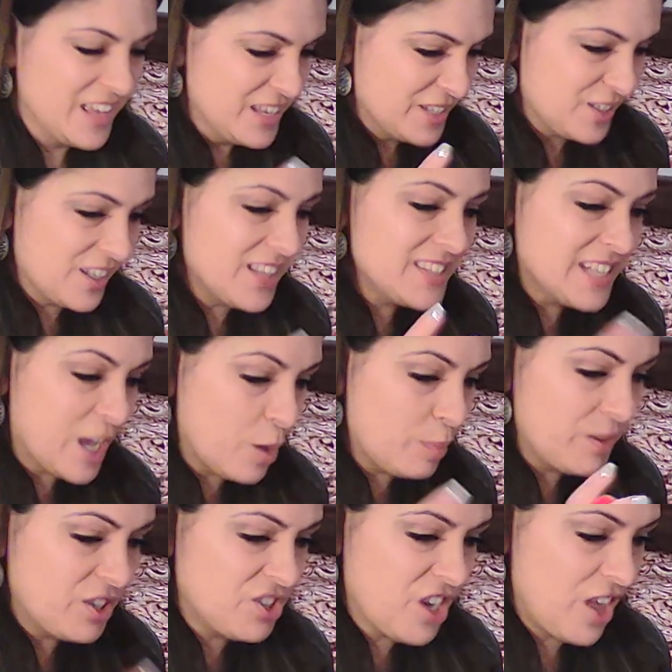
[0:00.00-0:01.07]
So let's help
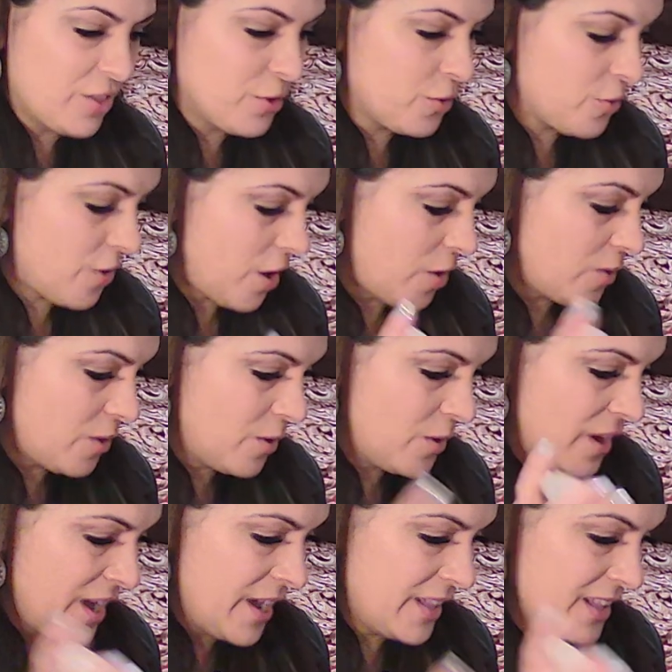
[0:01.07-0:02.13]
each other grow,
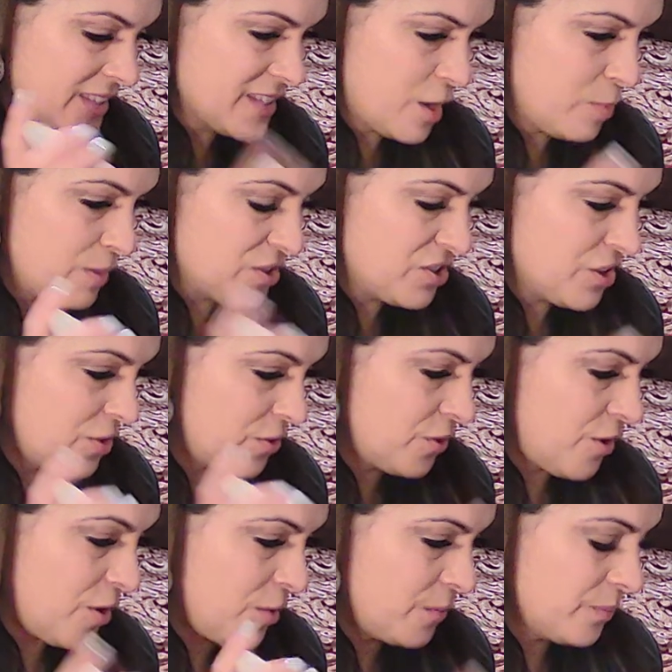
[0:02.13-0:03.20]
okay? Let's help each other grow.
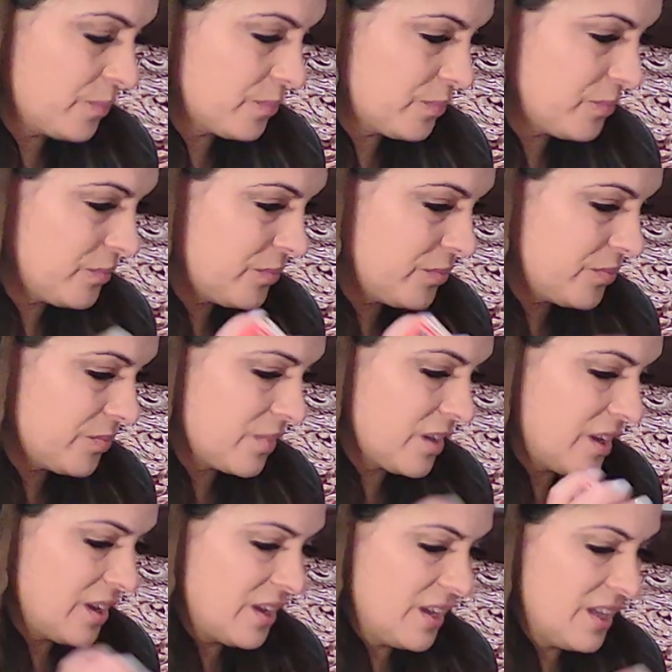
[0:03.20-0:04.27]

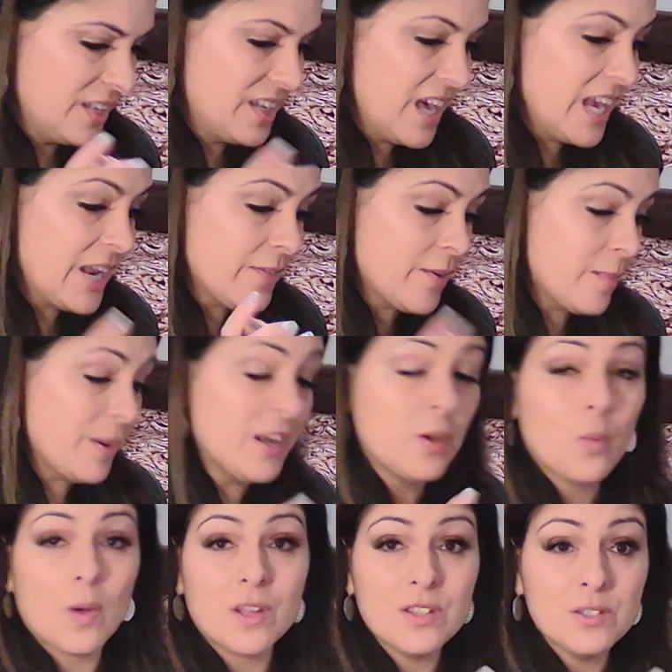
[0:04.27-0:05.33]
Not everybody
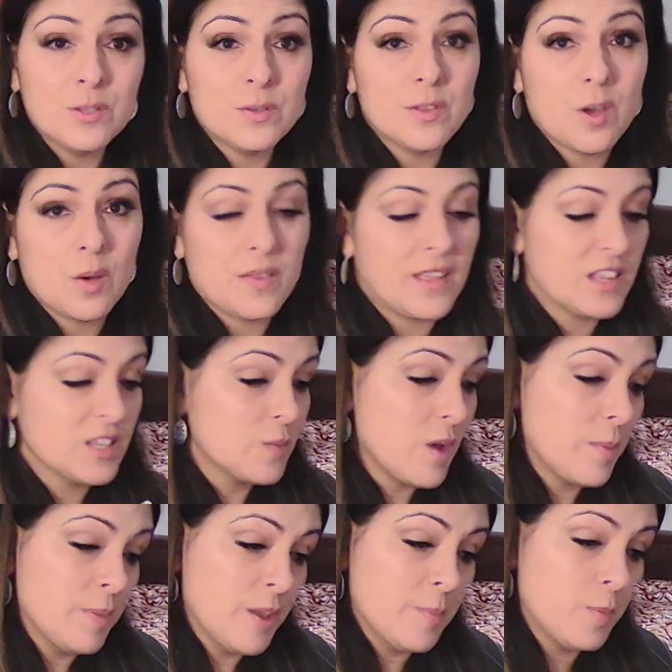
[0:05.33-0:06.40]
wants to, though, and that's why
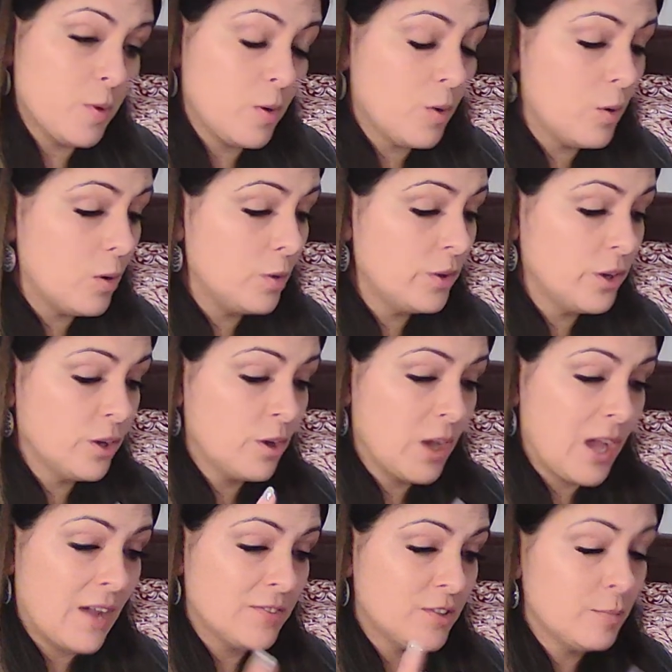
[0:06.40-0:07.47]
people, you know,
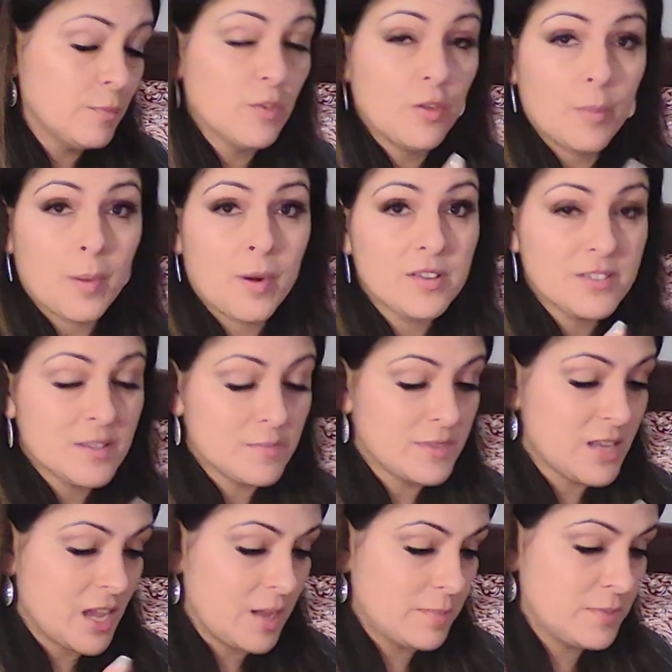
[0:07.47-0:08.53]
have to move apart
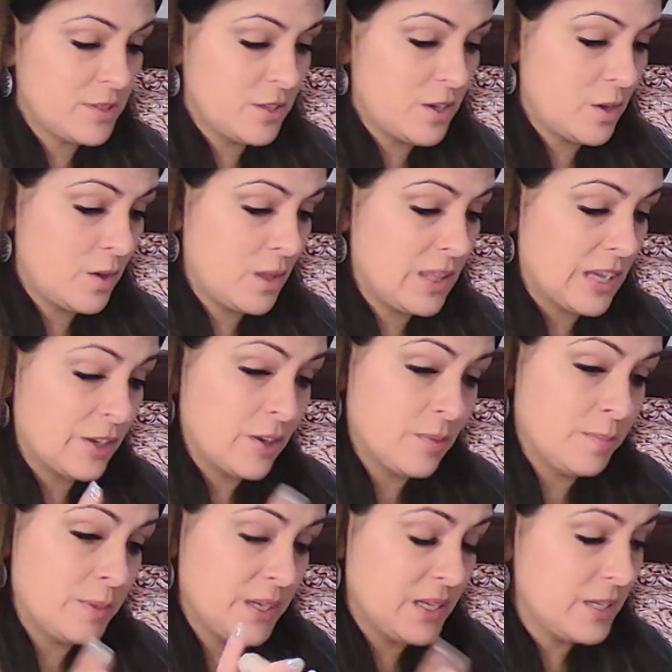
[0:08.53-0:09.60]
sometimes, you know. That
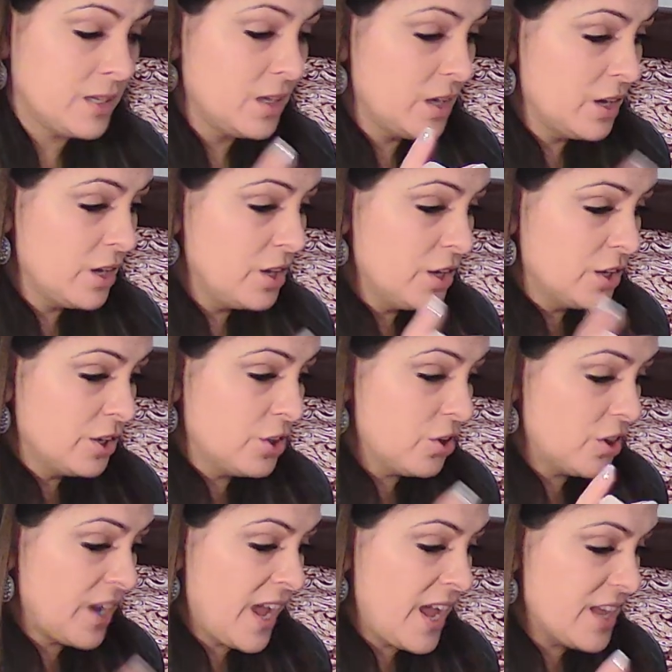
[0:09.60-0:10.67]
could be your
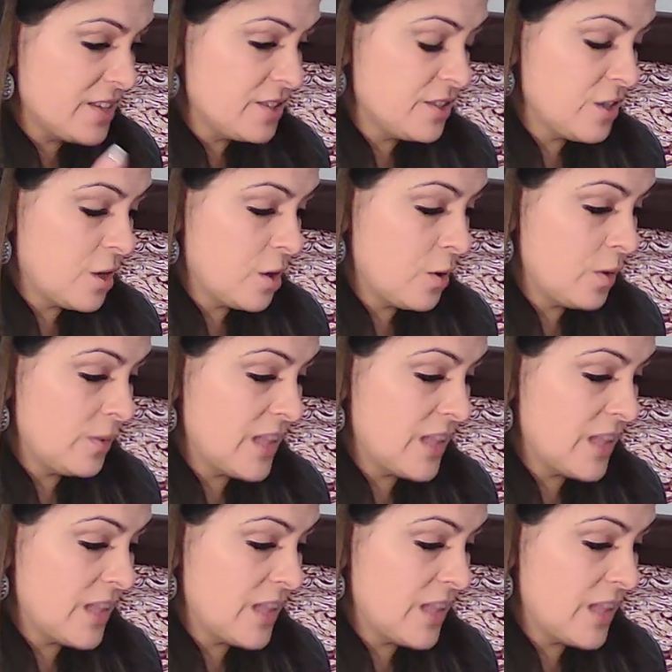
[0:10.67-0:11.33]
case, you know.